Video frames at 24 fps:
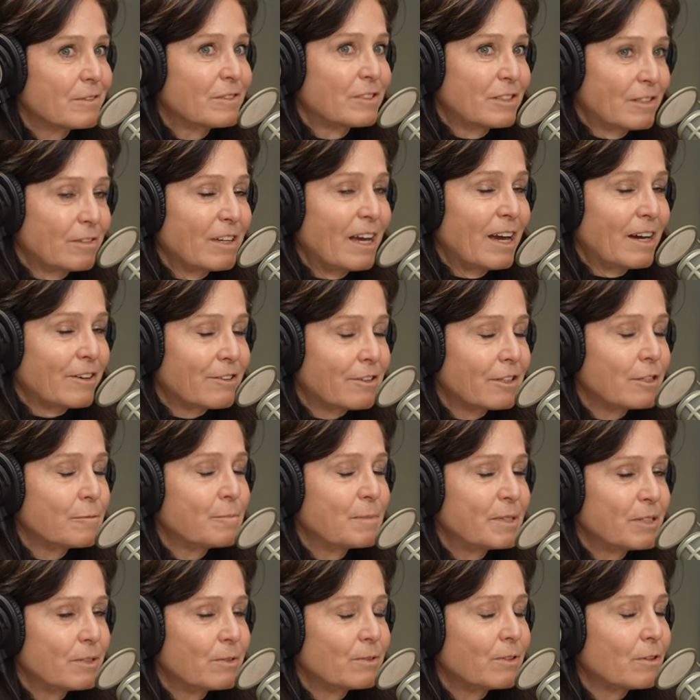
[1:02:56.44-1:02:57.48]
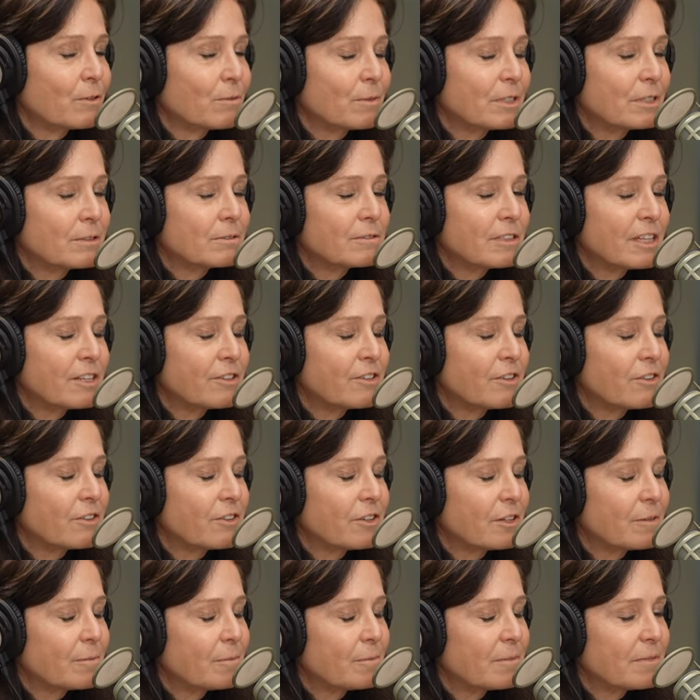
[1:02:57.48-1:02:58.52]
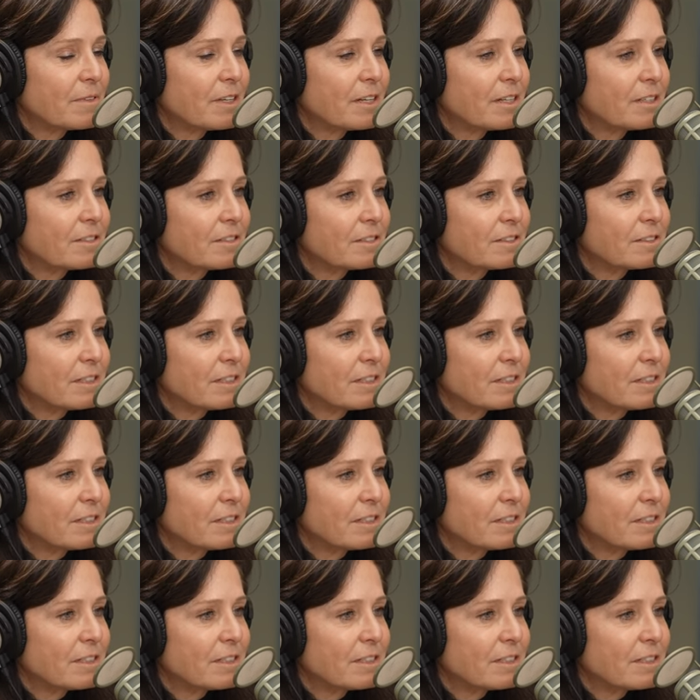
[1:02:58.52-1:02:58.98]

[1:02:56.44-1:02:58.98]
to actually build a real relationship that but, is